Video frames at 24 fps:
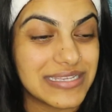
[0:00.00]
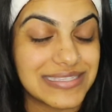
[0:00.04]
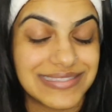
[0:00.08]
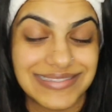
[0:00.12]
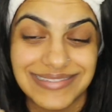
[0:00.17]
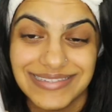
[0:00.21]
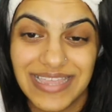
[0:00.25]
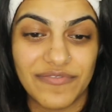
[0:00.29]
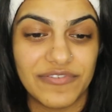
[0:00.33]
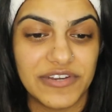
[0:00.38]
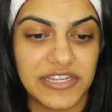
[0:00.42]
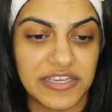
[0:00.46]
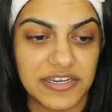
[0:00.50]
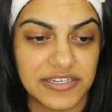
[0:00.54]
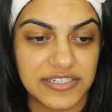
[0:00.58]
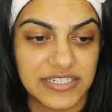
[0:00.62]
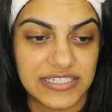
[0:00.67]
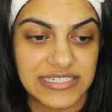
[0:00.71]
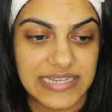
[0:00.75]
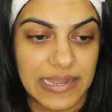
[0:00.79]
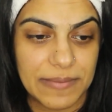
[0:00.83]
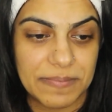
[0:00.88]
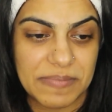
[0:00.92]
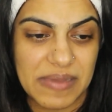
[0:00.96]
It's definitely under
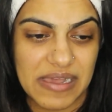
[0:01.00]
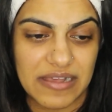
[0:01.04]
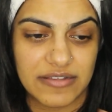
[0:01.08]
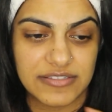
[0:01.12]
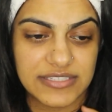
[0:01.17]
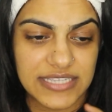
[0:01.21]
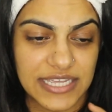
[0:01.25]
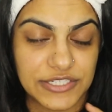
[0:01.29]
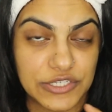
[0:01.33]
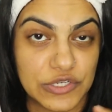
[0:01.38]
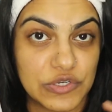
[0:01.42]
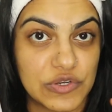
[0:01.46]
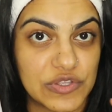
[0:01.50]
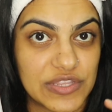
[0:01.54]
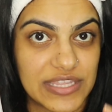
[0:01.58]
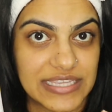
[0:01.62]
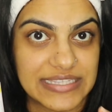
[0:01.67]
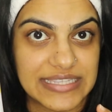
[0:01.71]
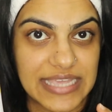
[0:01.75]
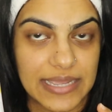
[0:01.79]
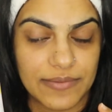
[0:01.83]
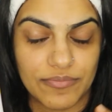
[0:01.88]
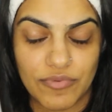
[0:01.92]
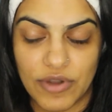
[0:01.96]
£10. I don't know the
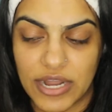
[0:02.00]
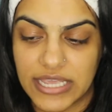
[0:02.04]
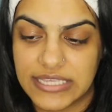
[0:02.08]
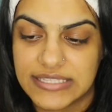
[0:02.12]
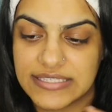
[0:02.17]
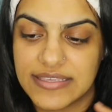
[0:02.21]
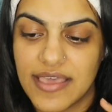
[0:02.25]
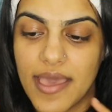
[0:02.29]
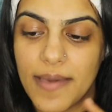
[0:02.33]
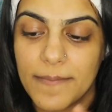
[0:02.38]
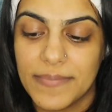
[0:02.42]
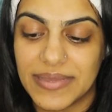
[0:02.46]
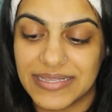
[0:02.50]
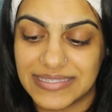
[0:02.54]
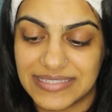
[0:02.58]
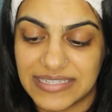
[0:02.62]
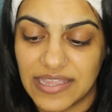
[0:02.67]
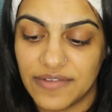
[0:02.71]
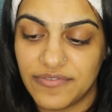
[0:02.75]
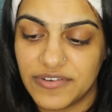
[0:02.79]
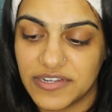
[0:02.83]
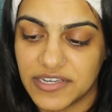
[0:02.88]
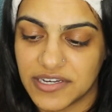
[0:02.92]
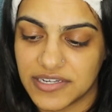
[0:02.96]
exact price, but it's
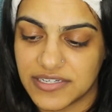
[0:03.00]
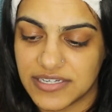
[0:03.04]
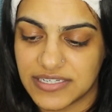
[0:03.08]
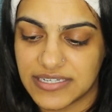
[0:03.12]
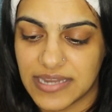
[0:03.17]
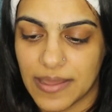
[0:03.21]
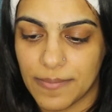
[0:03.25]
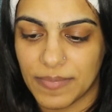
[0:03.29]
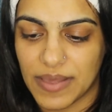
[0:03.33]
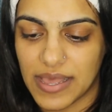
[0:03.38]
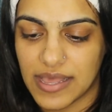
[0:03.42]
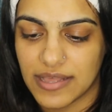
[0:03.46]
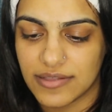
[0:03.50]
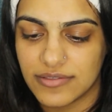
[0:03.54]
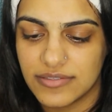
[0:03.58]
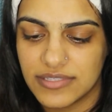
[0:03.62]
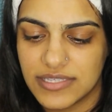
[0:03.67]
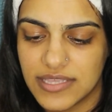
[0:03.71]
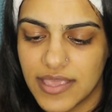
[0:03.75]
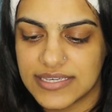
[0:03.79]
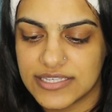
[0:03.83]
definitely under £10.